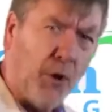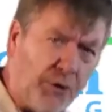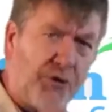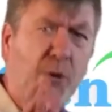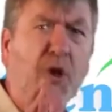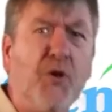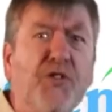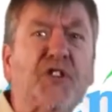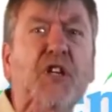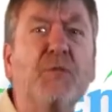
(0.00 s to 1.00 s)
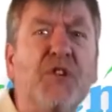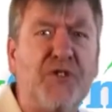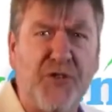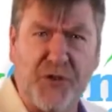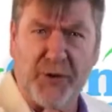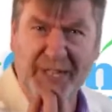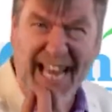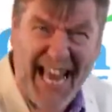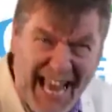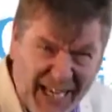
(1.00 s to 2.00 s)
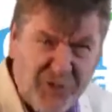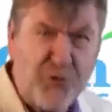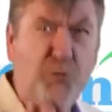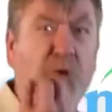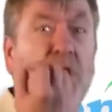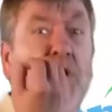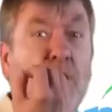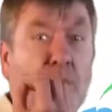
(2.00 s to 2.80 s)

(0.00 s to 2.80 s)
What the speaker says: Otoacoustic emissions are an actual